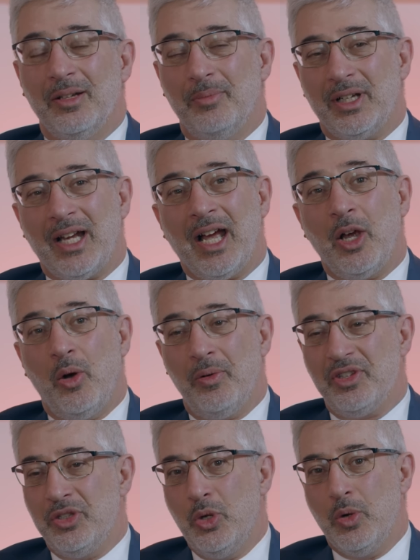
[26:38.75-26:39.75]
But I
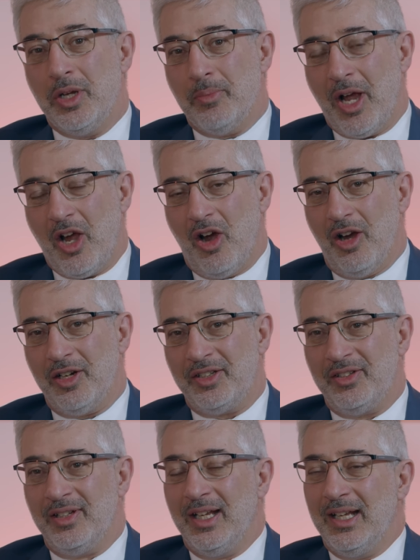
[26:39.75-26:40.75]
always knew in my heart
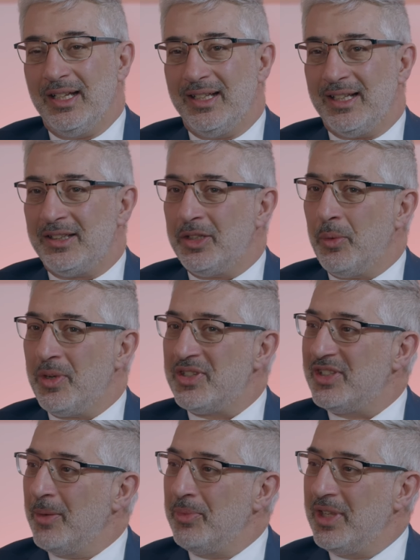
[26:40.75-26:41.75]
that there was
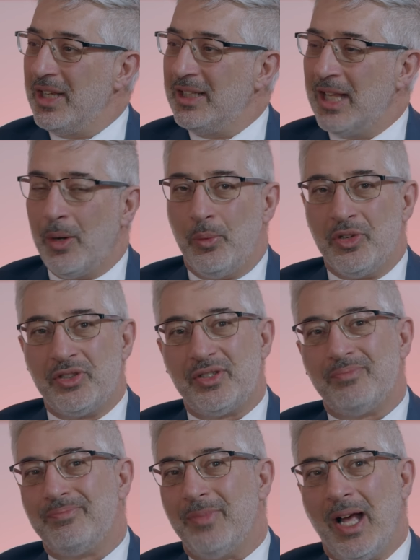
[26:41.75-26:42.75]
something that was,
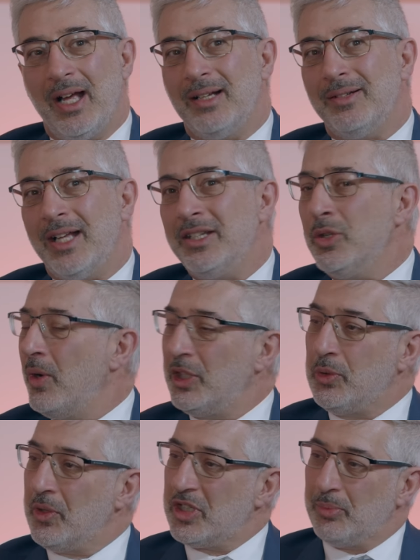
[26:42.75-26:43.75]
I didn't know how
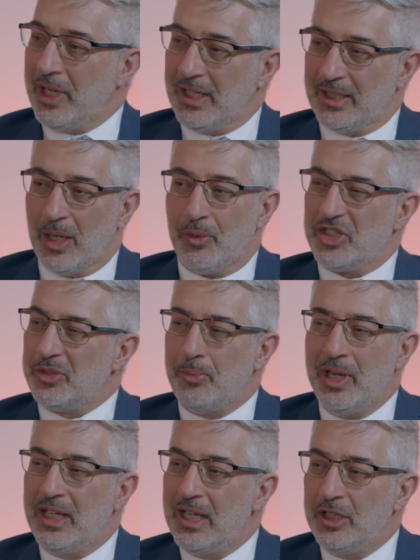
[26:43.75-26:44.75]
to explain it, that was
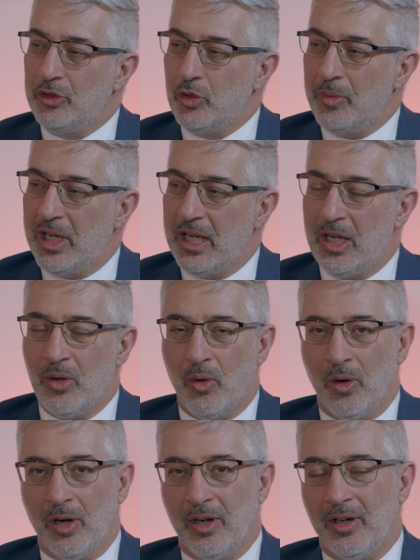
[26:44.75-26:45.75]
speaking to me,
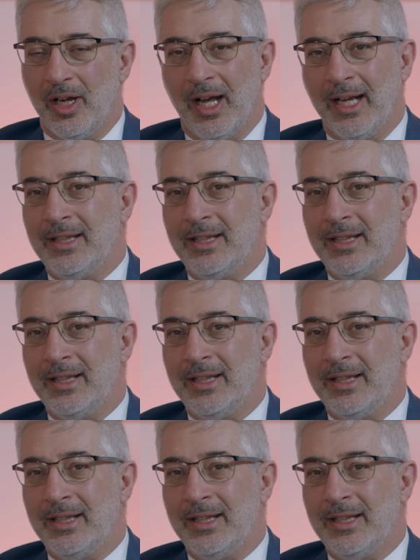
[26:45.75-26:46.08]
or I